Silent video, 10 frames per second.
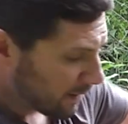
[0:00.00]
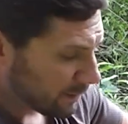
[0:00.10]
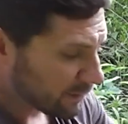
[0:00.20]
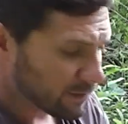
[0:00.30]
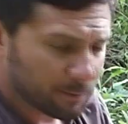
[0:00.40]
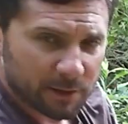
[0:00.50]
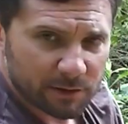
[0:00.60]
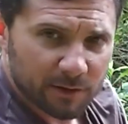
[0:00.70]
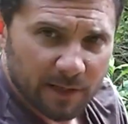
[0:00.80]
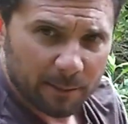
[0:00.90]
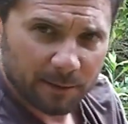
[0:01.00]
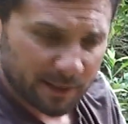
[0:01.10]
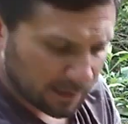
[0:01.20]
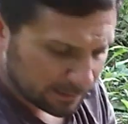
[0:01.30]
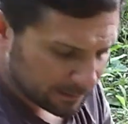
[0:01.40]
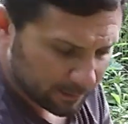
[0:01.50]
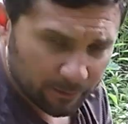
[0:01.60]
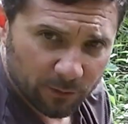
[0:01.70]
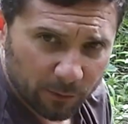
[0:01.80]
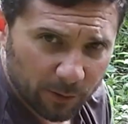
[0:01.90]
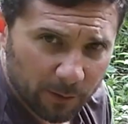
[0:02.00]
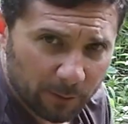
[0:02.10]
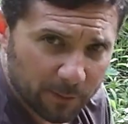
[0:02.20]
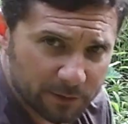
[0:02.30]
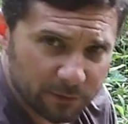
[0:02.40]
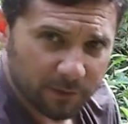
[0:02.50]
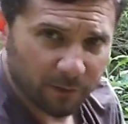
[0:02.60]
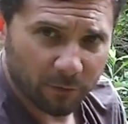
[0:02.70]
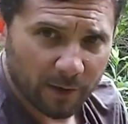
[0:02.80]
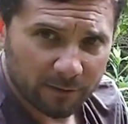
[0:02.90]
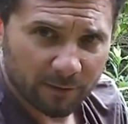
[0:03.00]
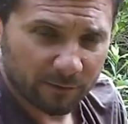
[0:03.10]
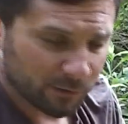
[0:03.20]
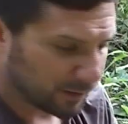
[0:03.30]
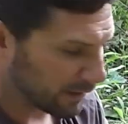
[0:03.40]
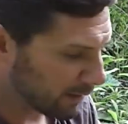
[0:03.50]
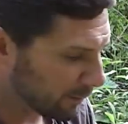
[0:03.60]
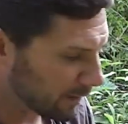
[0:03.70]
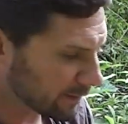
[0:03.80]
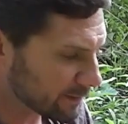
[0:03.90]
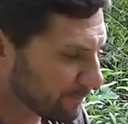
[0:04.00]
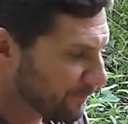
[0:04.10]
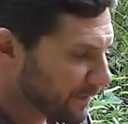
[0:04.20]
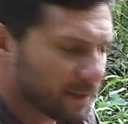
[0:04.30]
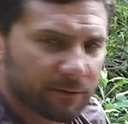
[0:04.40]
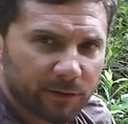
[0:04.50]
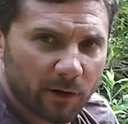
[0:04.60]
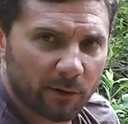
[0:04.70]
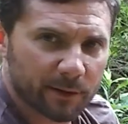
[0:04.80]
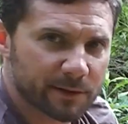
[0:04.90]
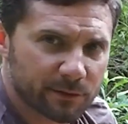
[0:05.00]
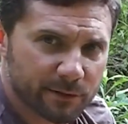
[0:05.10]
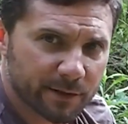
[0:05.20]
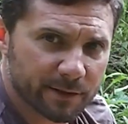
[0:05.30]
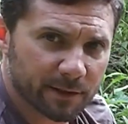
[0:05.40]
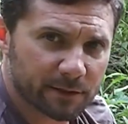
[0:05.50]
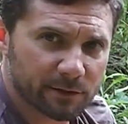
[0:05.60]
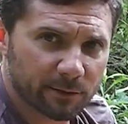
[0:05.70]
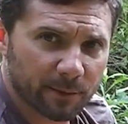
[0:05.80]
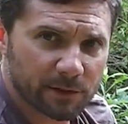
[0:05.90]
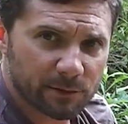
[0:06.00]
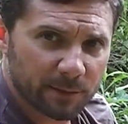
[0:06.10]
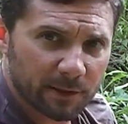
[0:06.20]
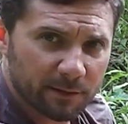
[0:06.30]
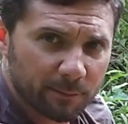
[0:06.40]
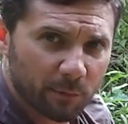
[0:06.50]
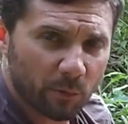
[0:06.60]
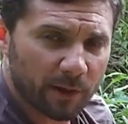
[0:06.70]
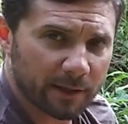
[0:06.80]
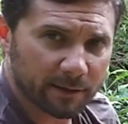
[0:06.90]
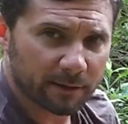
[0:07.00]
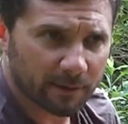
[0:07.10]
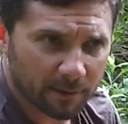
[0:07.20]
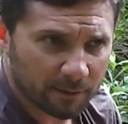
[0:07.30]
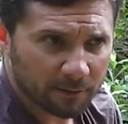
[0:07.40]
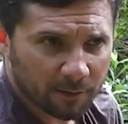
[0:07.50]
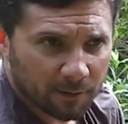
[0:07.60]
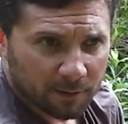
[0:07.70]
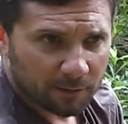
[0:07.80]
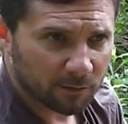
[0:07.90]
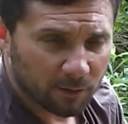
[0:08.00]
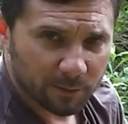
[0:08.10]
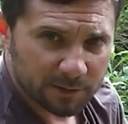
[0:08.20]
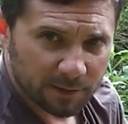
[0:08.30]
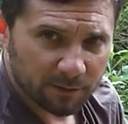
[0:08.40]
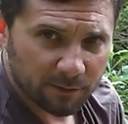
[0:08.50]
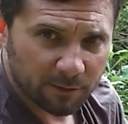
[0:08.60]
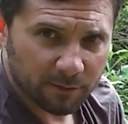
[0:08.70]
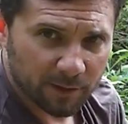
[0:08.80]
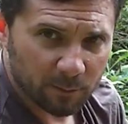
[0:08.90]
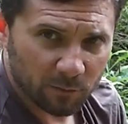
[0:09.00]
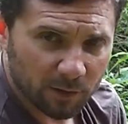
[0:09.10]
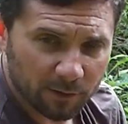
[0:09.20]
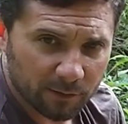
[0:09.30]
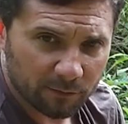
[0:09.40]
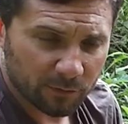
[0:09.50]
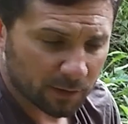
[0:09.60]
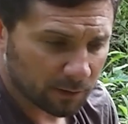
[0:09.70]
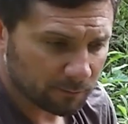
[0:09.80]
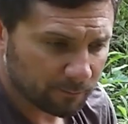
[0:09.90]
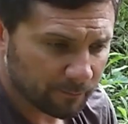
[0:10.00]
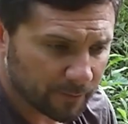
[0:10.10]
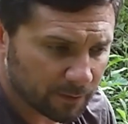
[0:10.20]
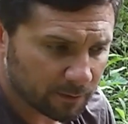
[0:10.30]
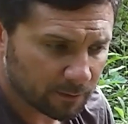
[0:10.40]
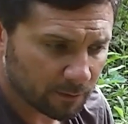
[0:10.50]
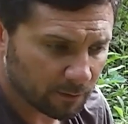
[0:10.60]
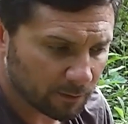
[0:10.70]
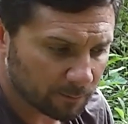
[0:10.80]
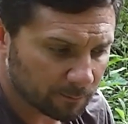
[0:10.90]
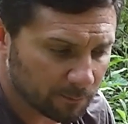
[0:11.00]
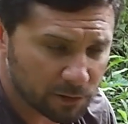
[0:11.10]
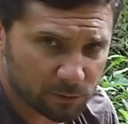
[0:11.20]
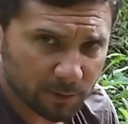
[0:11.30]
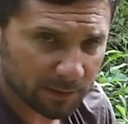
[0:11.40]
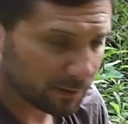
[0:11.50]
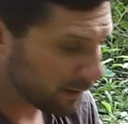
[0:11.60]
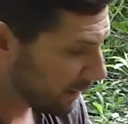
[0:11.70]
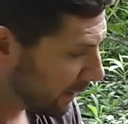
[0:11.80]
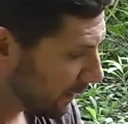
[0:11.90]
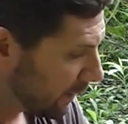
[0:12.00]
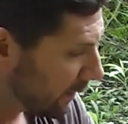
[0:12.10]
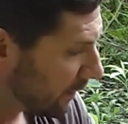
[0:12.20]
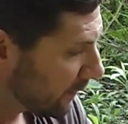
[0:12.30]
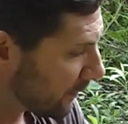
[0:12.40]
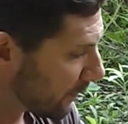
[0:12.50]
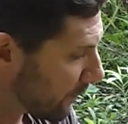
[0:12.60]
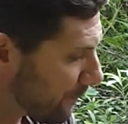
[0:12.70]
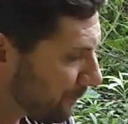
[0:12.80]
and you can just measure the top of the casing you don't have to worry about measuring to the ground level or anything because if you always use this as your measurement point then you'll always get a, the same relative uh, um, measurement so